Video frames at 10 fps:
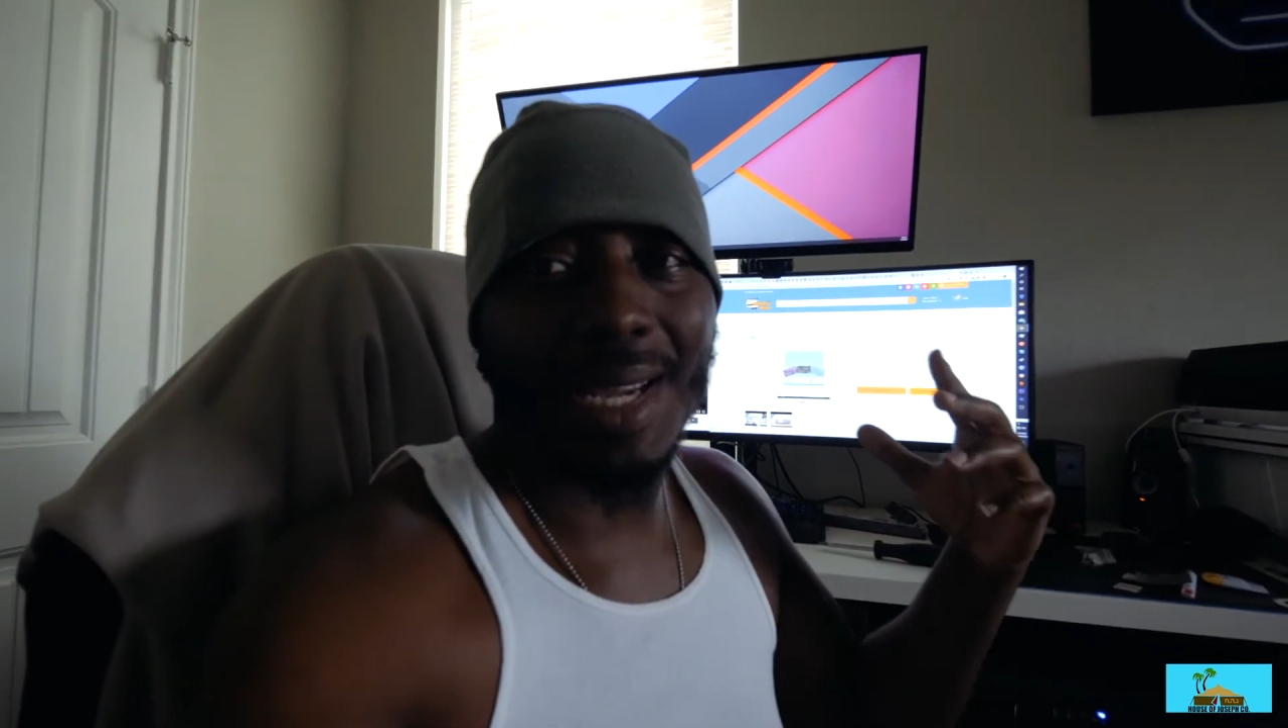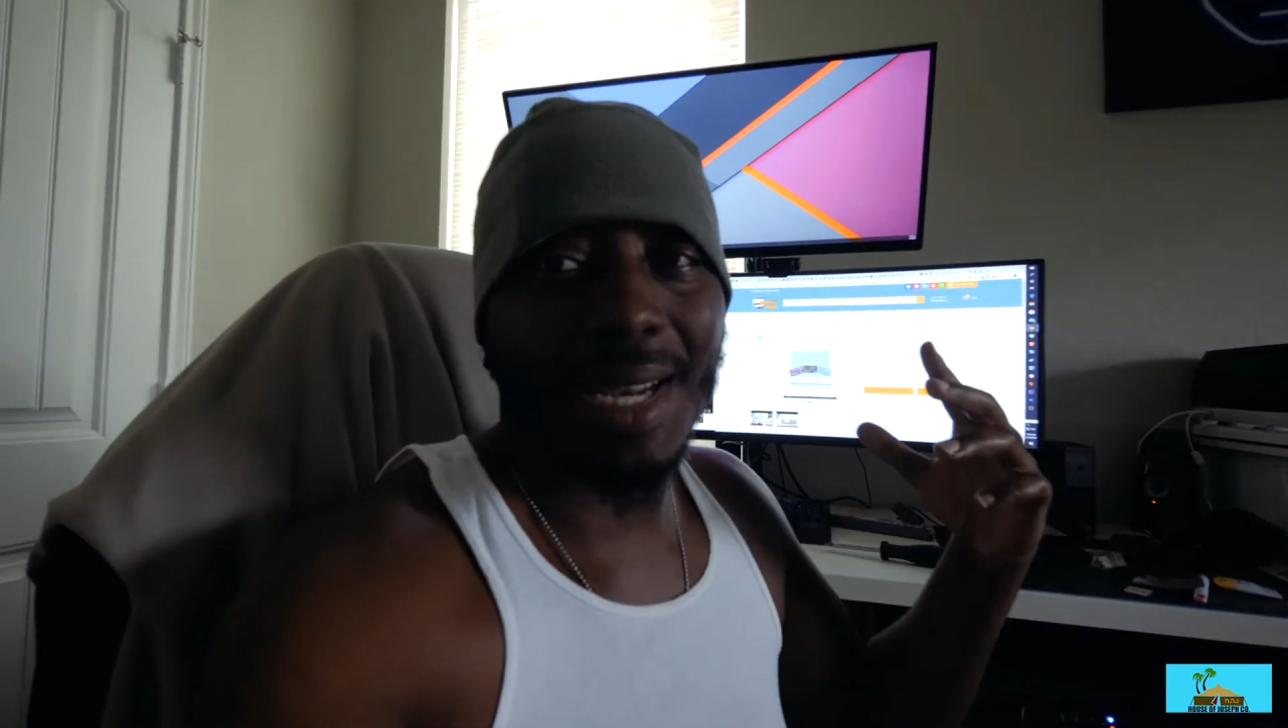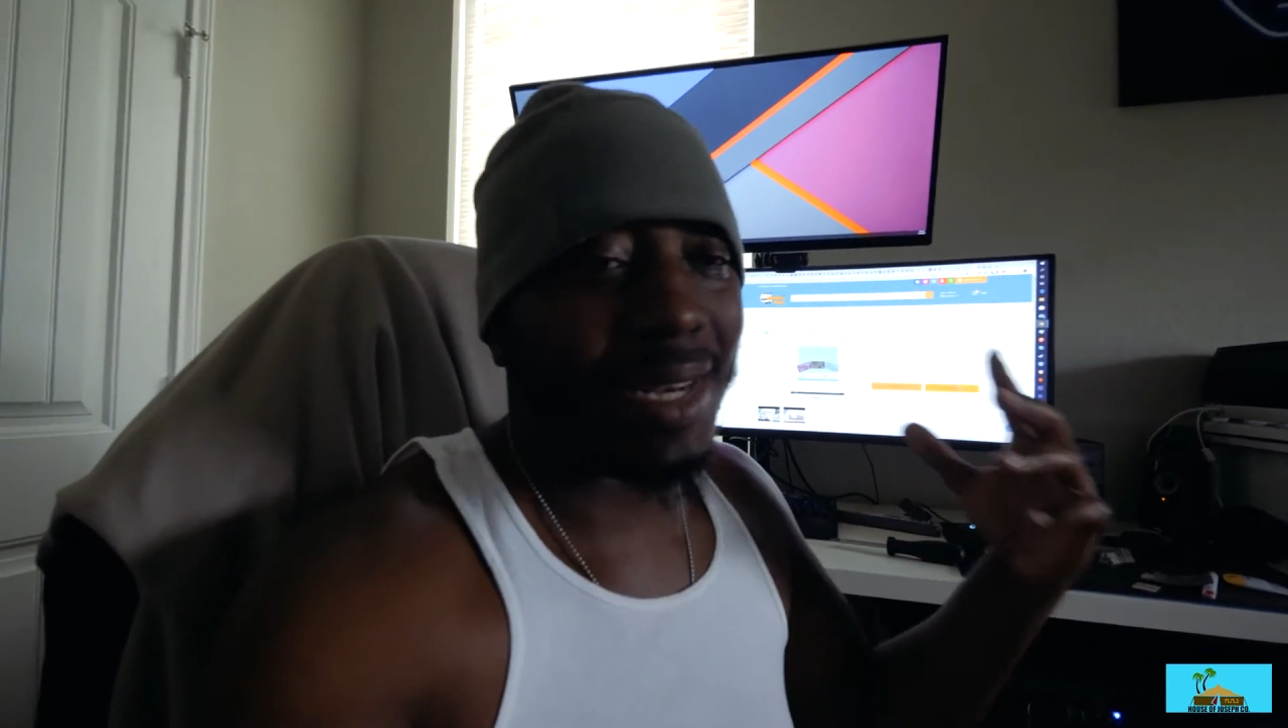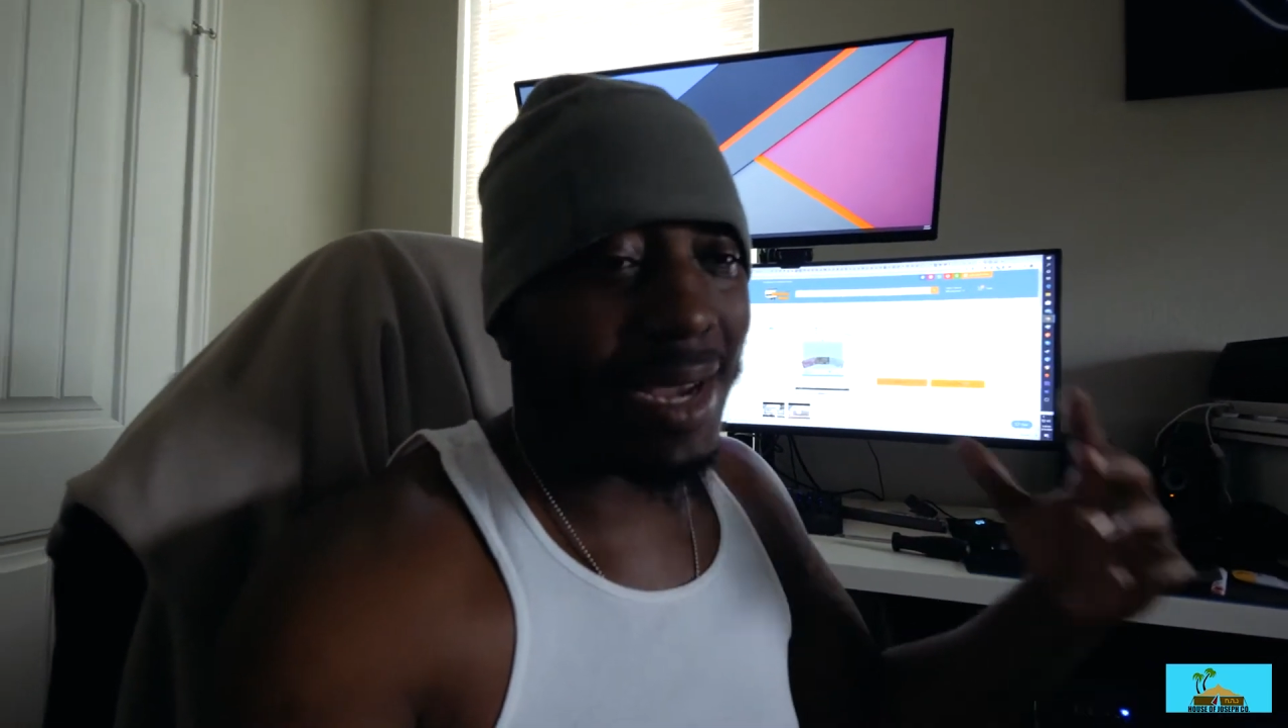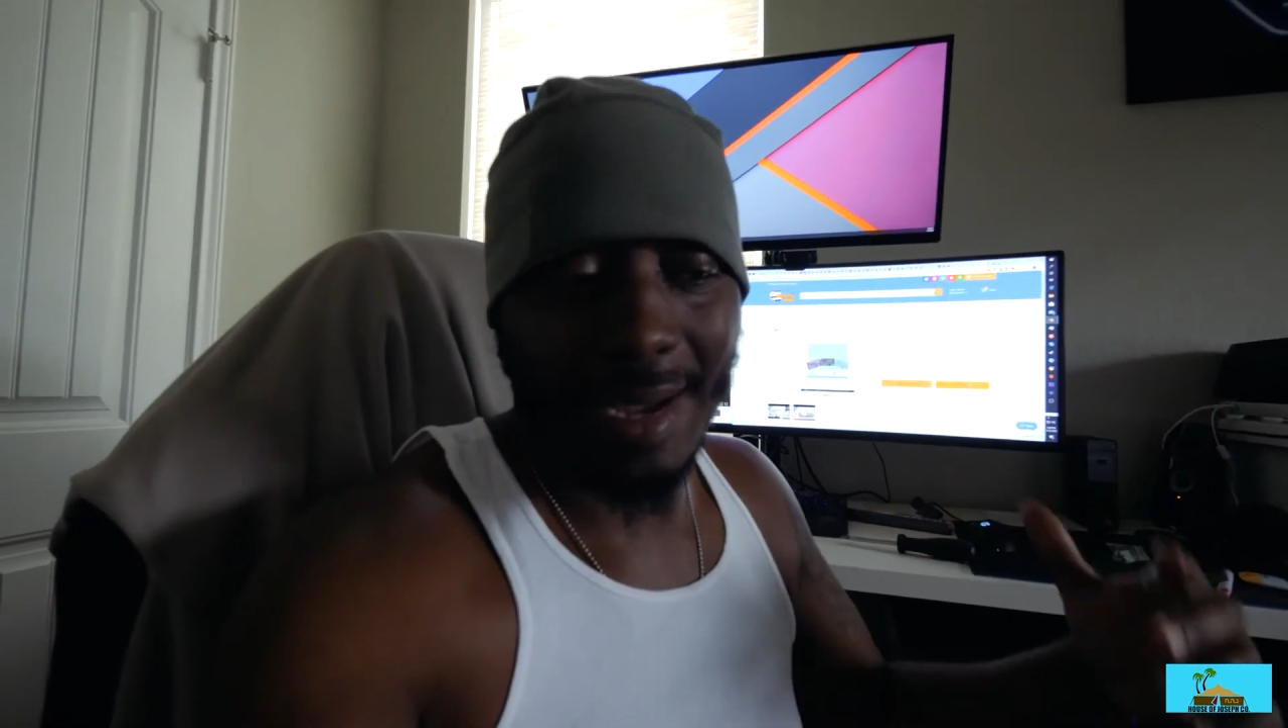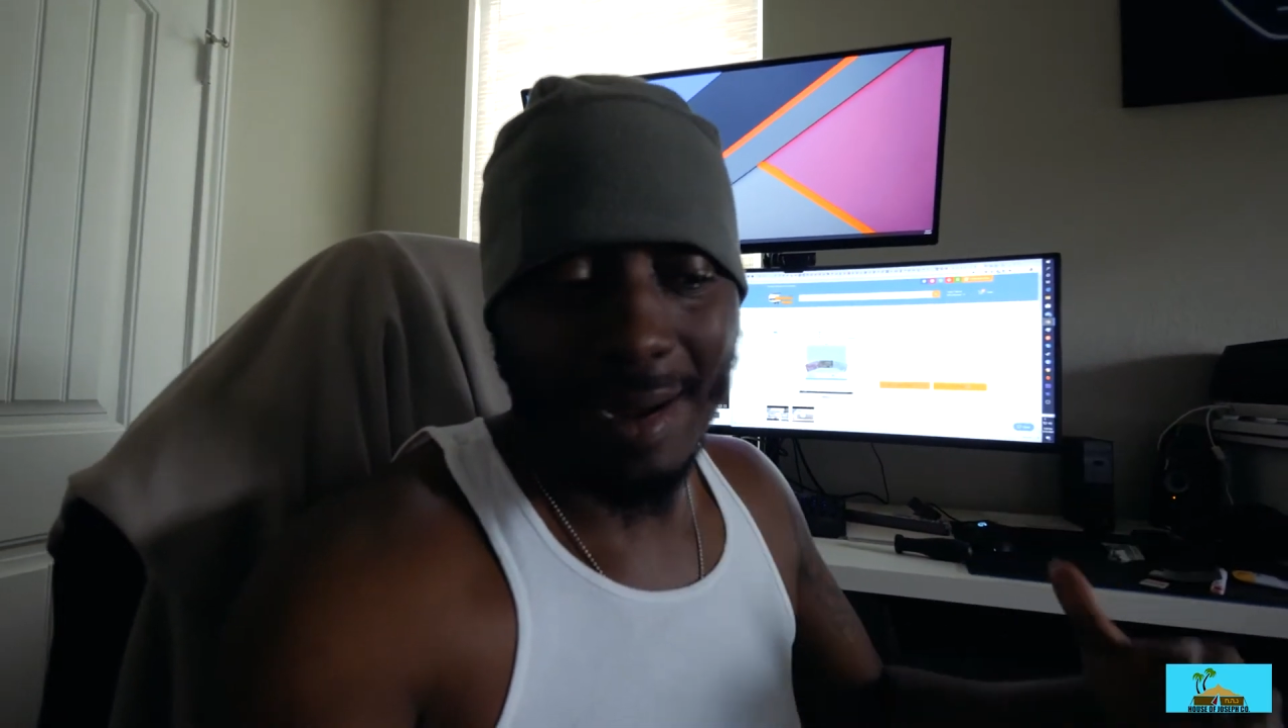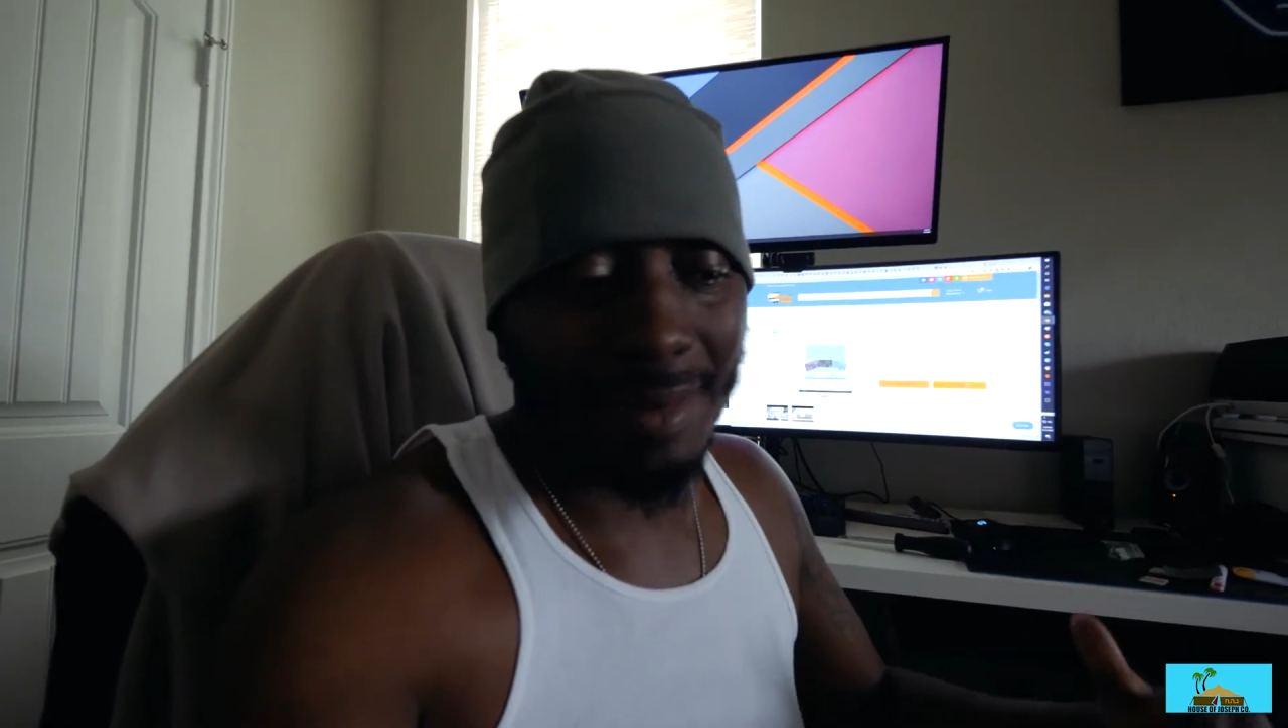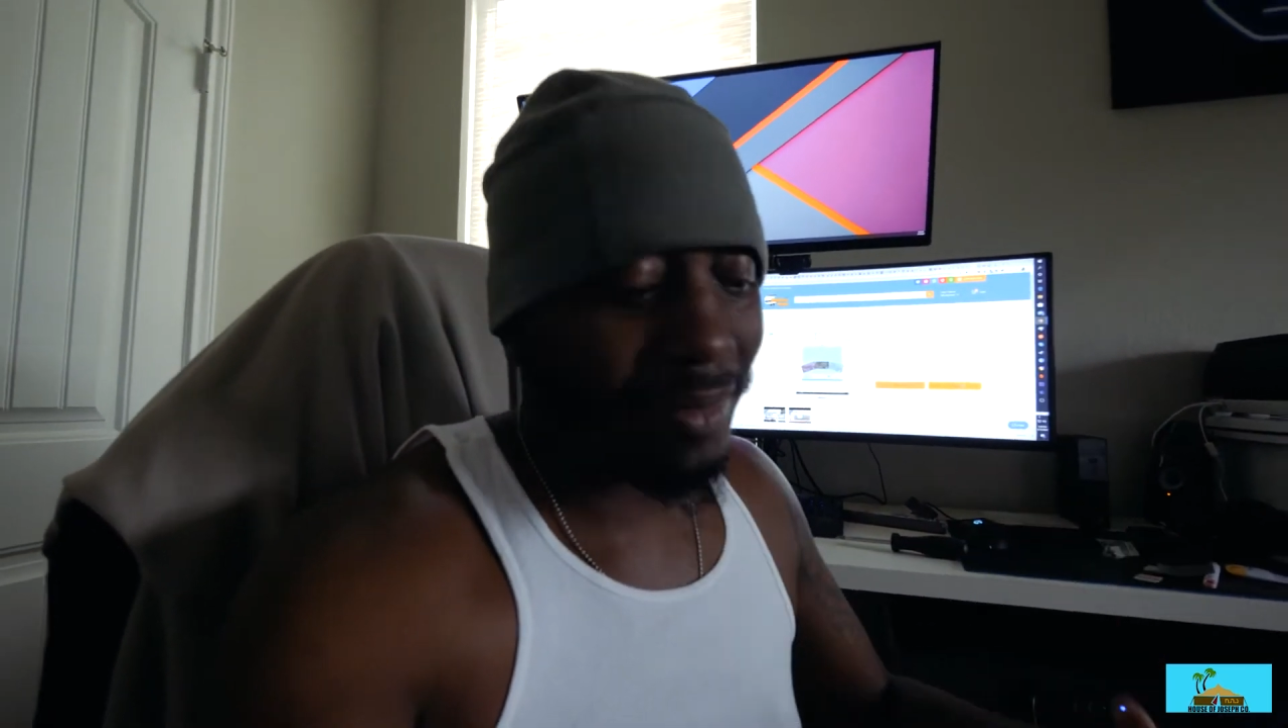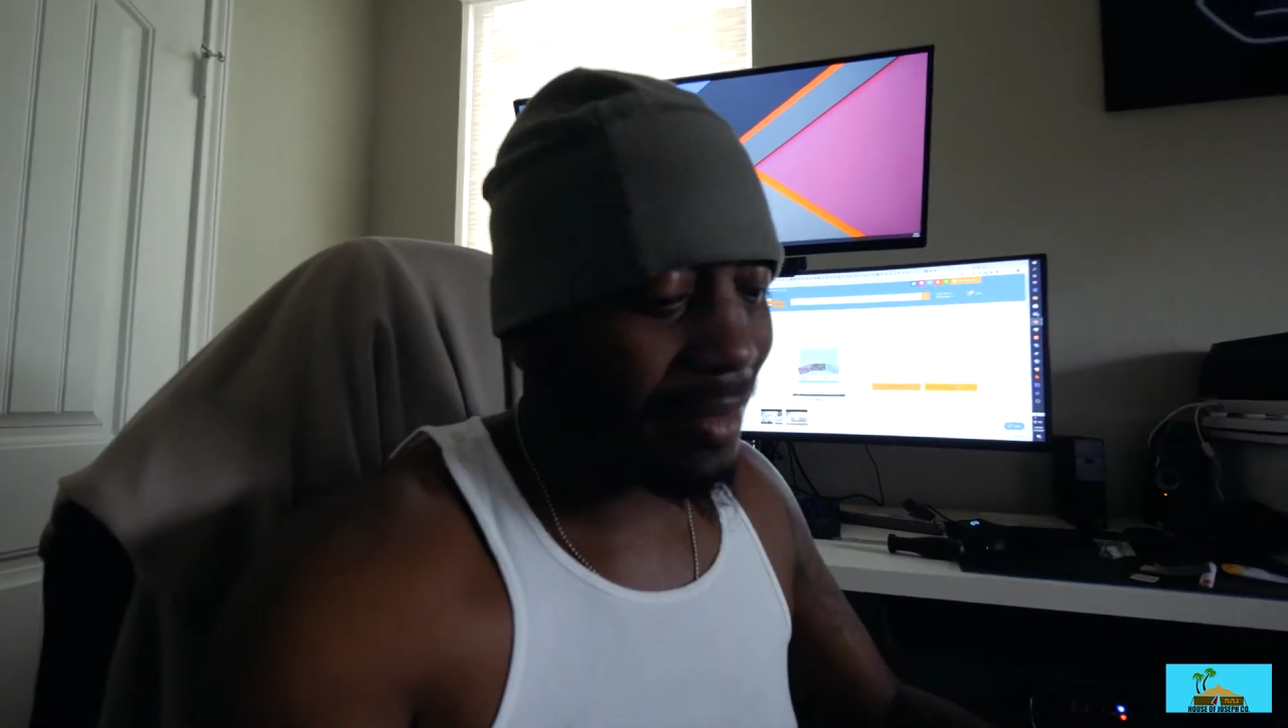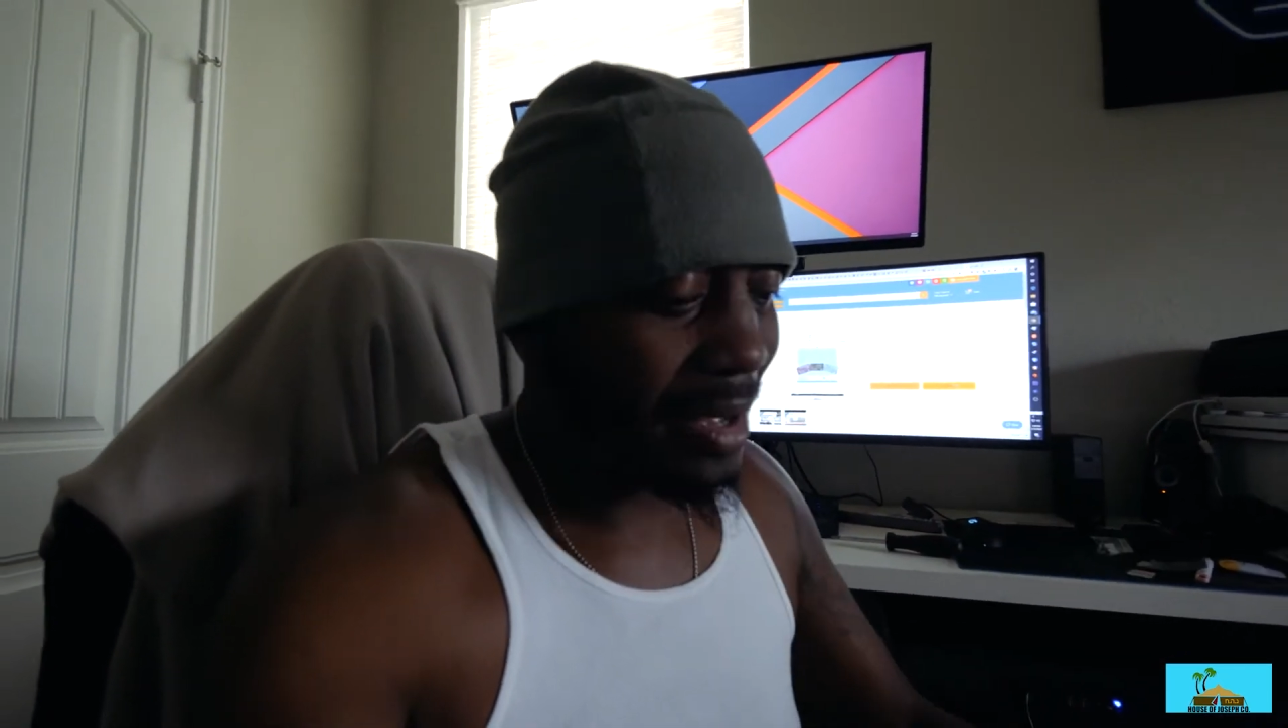get a day
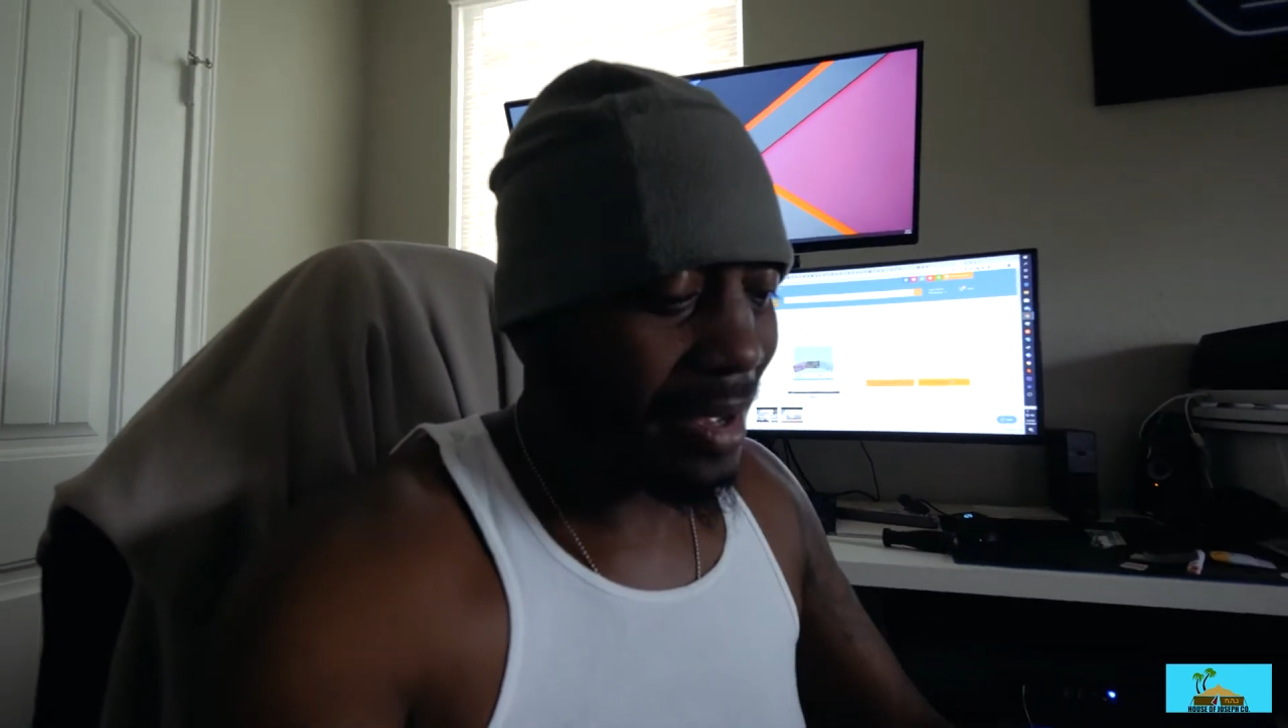off.